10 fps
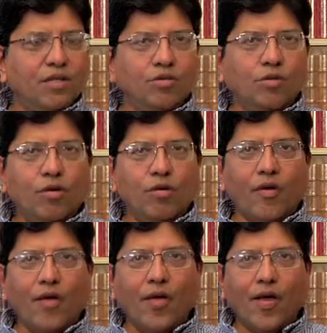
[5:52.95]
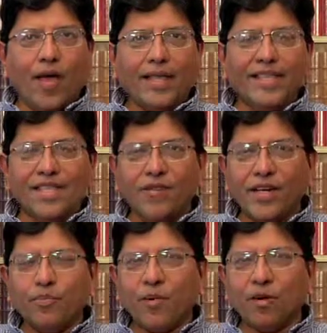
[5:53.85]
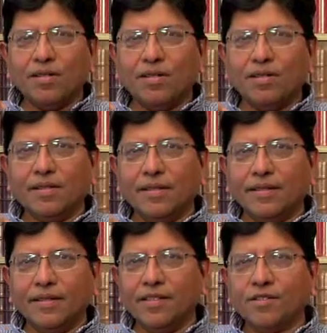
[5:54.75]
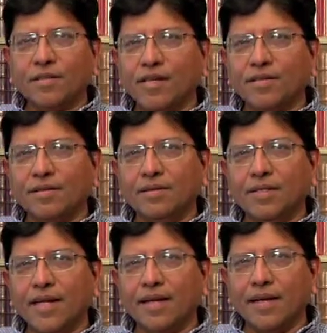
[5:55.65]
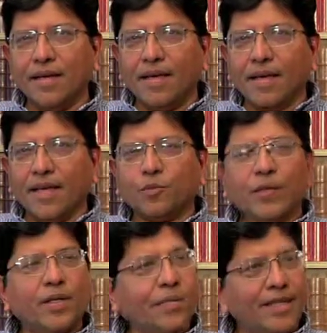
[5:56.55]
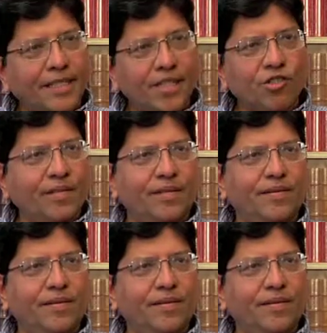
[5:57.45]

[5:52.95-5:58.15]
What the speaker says: So I think it's very important in education that experimentation,